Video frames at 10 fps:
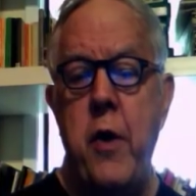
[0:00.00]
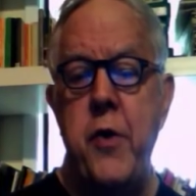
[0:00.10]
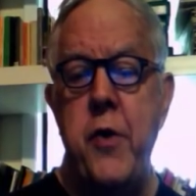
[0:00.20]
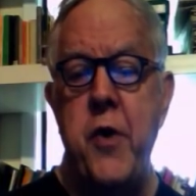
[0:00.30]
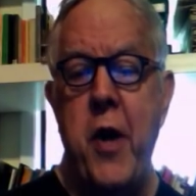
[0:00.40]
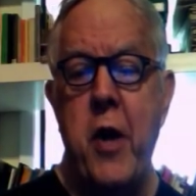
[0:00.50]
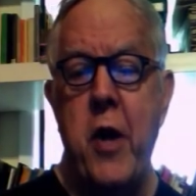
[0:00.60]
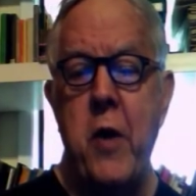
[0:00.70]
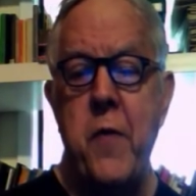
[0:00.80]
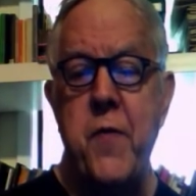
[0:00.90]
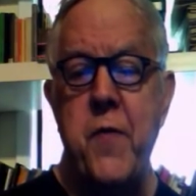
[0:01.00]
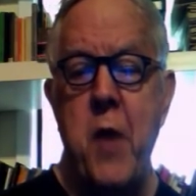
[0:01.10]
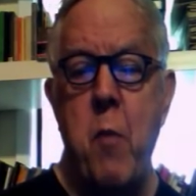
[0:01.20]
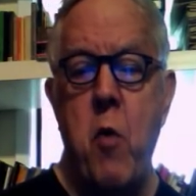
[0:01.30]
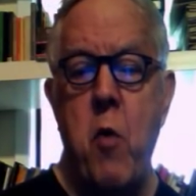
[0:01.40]
genetically the
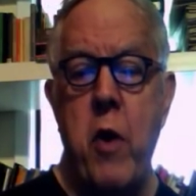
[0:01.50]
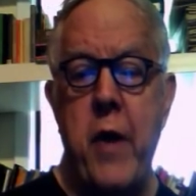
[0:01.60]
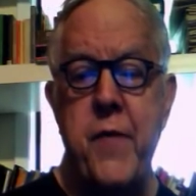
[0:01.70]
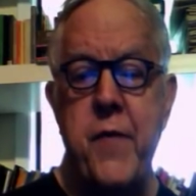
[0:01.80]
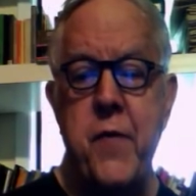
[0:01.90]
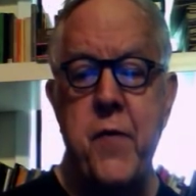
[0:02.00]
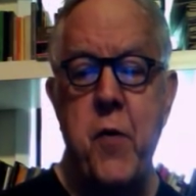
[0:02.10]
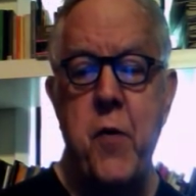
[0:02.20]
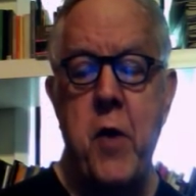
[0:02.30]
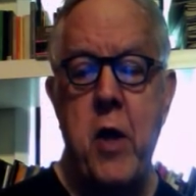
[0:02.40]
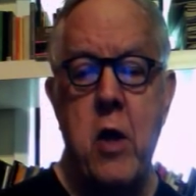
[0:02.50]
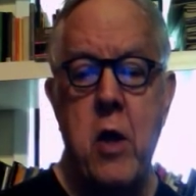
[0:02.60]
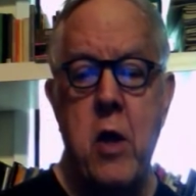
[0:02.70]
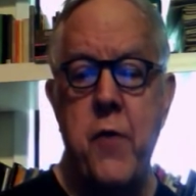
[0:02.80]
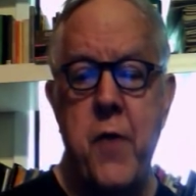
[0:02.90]
same, more or less. Is certainly
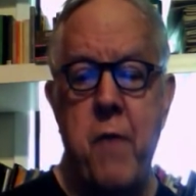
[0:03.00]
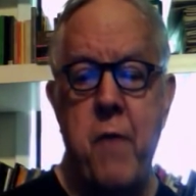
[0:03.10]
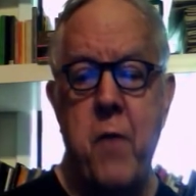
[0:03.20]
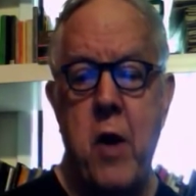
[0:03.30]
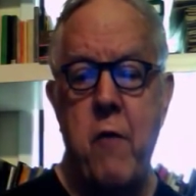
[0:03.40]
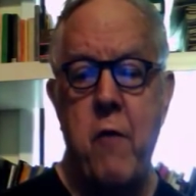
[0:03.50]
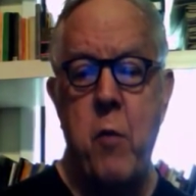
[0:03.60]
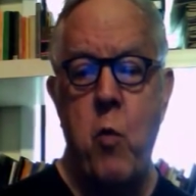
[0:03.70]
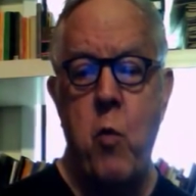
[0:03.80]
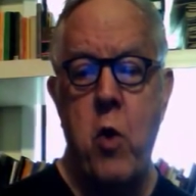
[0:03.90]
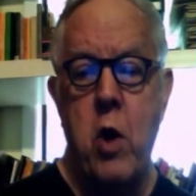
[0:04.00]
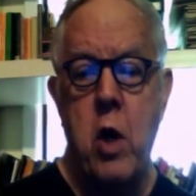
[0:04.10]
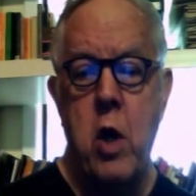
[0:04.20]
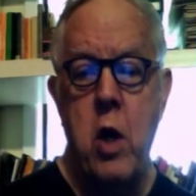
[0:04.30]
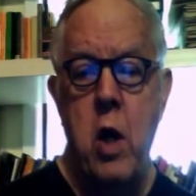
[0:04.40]
close enough for government work.
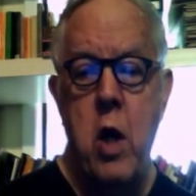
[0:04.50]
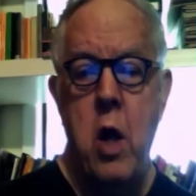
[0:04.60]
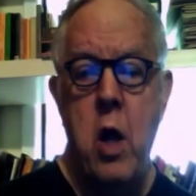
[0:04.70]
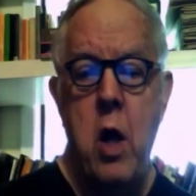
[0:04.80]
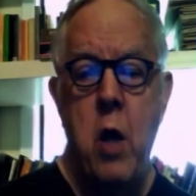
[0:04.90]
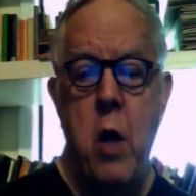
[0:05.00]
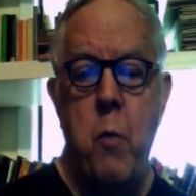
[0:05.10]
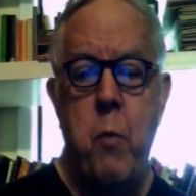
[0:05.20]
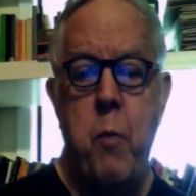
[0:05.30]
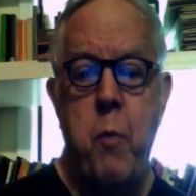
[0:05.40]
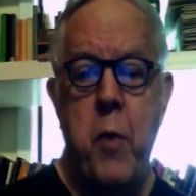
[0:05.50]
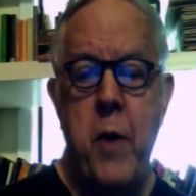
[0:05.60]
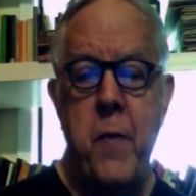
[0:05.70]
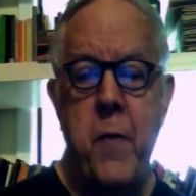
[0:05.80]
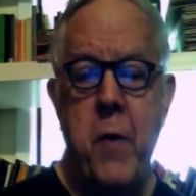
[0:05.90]

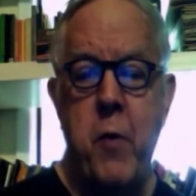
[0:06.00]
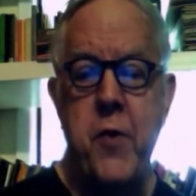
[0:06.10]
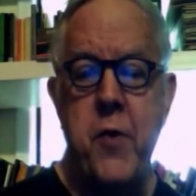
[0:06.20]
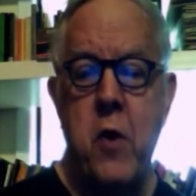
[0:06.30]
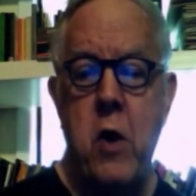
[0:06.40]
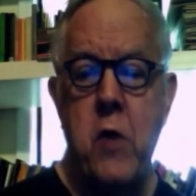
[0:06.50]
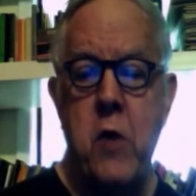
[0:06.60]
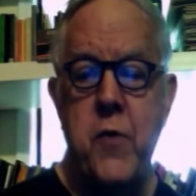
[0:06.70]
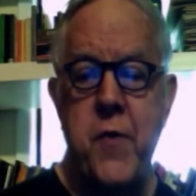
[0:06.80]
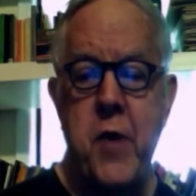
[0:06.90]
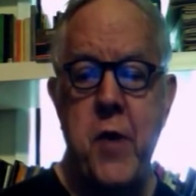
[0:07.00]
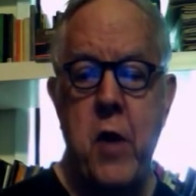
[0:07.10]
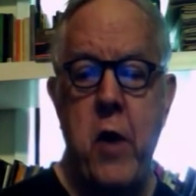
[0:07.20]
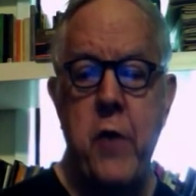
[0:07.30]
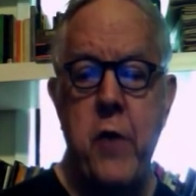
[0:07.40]
But the original cultures and
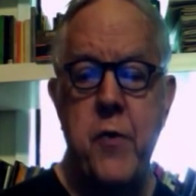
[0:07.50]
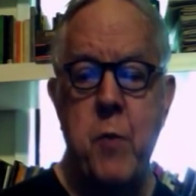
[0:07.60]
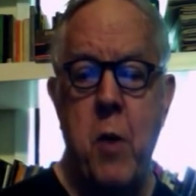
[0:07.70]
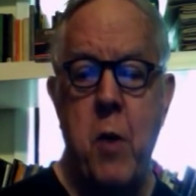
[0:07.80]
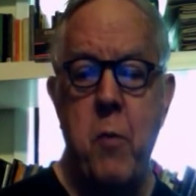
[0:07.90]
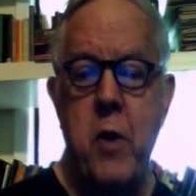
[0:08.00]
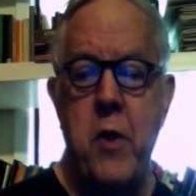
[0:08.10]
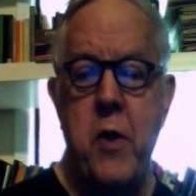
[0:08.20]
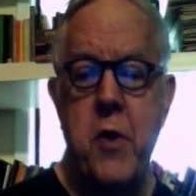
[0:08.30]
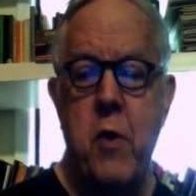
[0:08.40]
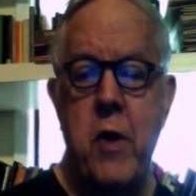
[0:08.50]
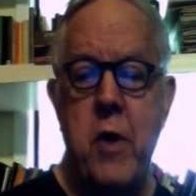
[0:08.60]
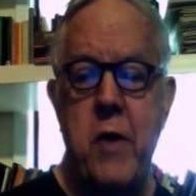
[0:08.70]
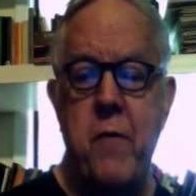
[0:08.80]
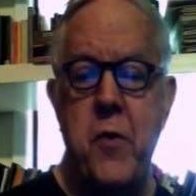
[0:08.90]
technologies were completely and totally
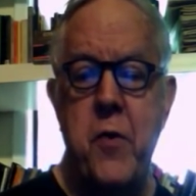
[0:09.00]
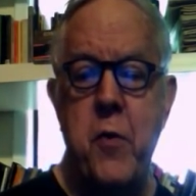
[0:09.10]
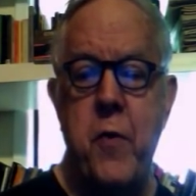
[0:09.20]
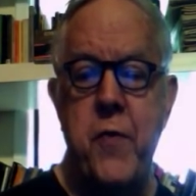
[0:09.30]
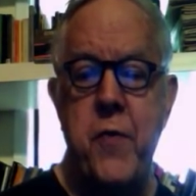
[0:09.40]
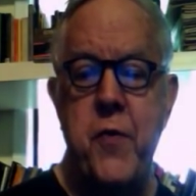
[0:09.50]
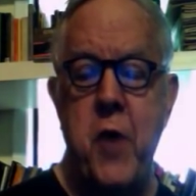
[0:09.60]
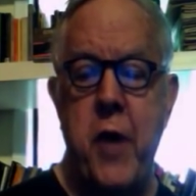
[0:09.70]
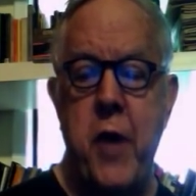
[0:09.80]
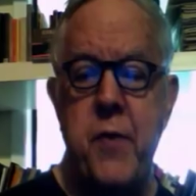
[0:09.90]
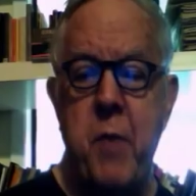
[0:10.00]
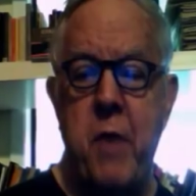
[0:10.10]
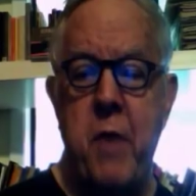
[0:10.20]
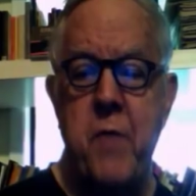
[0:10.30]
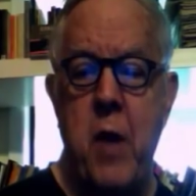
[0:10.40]
different due to this giant span
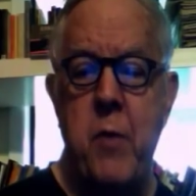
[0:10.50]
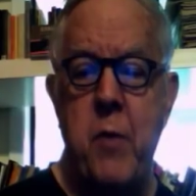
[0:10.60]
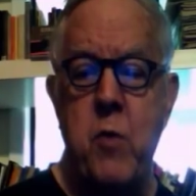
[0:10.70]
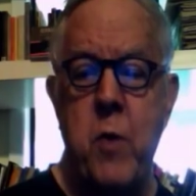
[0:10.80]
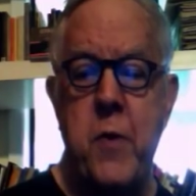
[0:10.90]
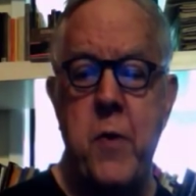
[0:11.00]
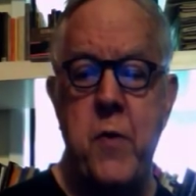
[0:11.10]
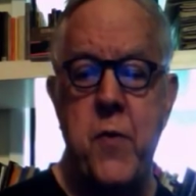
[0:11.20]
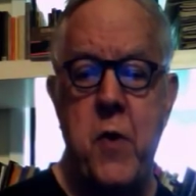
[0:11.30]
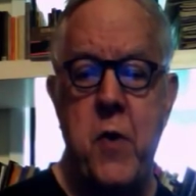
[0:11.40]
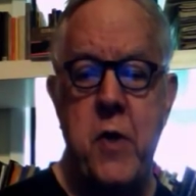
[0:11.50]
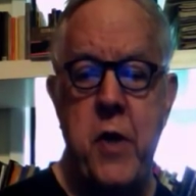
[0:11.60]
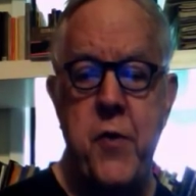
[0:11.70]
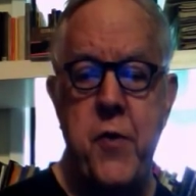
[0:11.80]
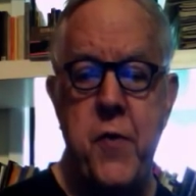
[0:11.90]
of time between the two
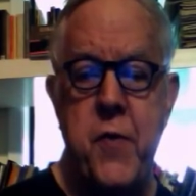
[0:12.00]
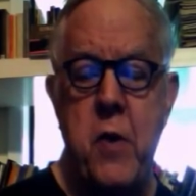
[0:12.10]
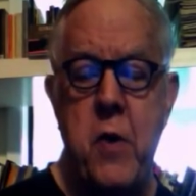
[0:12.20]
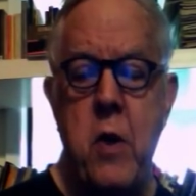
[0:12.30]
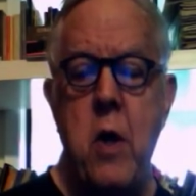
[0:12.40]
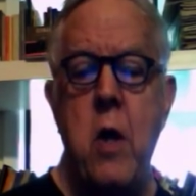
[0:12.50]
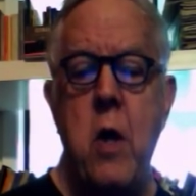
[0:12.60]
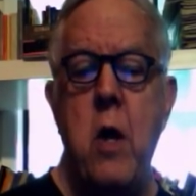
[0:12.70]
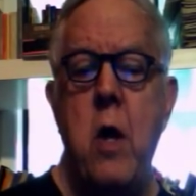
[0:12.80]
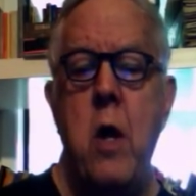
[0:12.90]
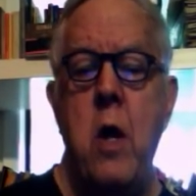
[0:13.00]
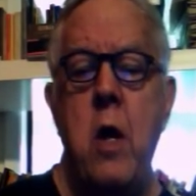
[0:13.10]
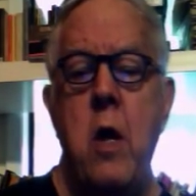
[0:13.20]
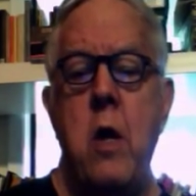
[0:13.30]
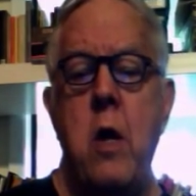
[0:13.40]
saltations.
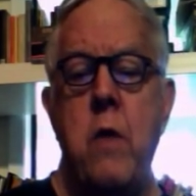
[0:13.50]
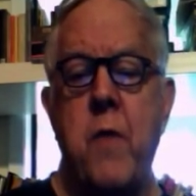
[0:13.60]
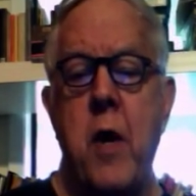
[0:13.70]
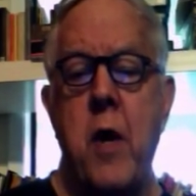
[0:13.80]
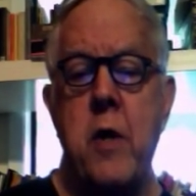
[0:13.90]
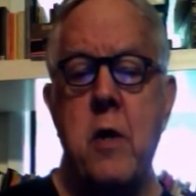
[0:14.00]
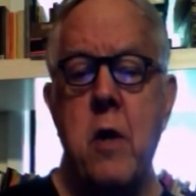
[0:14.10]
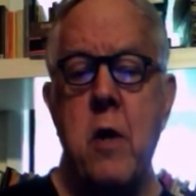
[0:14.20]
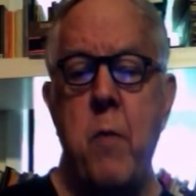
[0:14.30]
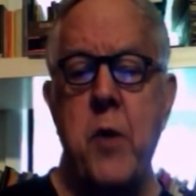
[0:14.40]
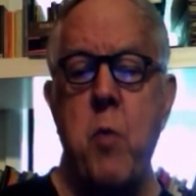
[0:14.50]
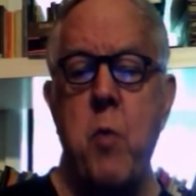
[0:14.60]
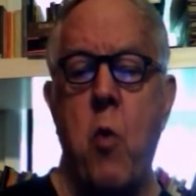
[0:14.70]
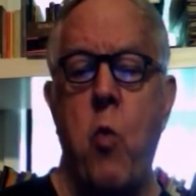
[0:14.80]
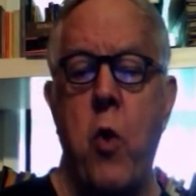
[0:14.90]
You've got much
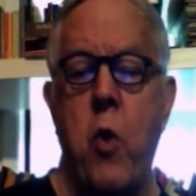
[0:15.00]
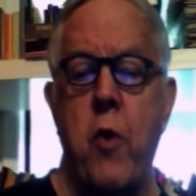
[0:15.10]
more water